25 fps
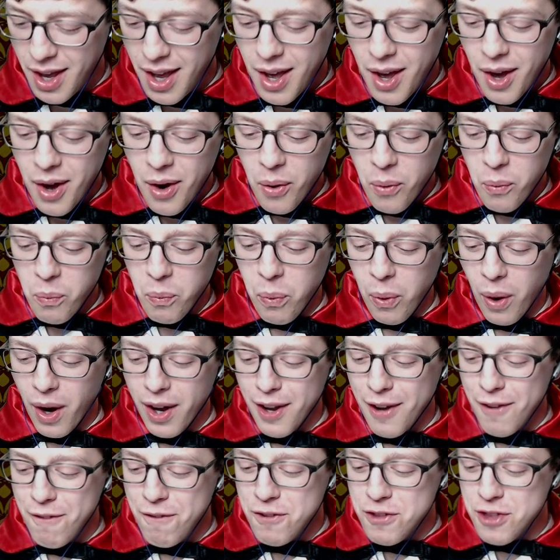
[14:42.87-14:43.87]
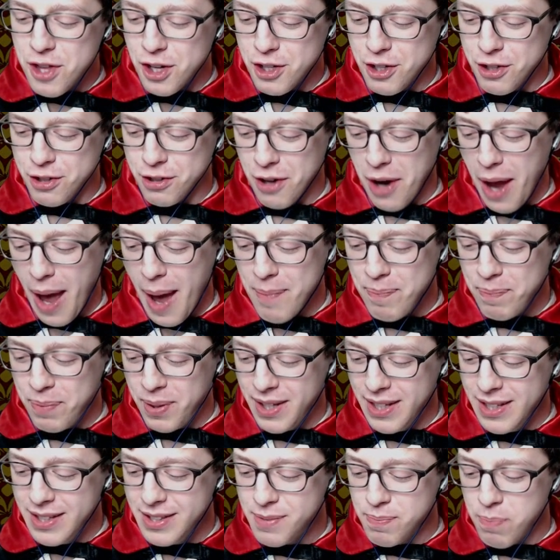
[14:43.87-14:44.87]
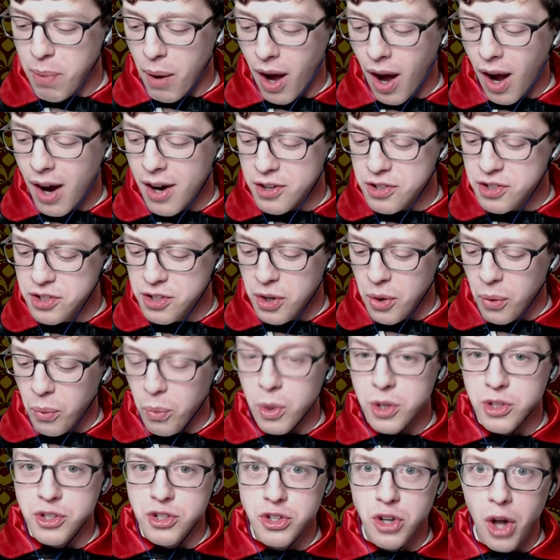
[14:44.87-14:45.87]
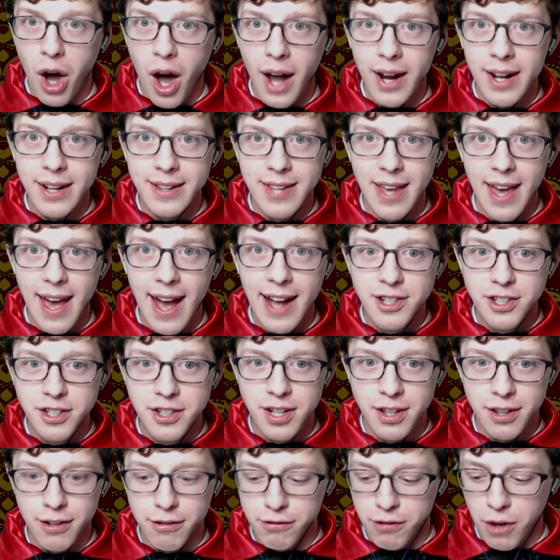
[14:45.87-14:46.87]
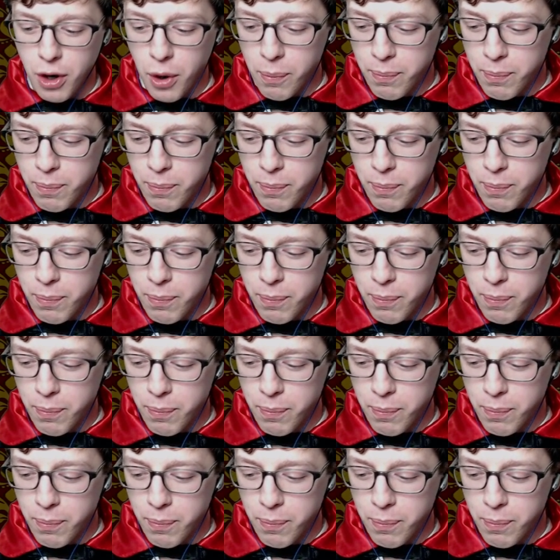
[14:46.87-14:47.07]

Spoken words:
One of the trapeze bars was not attached to the rope.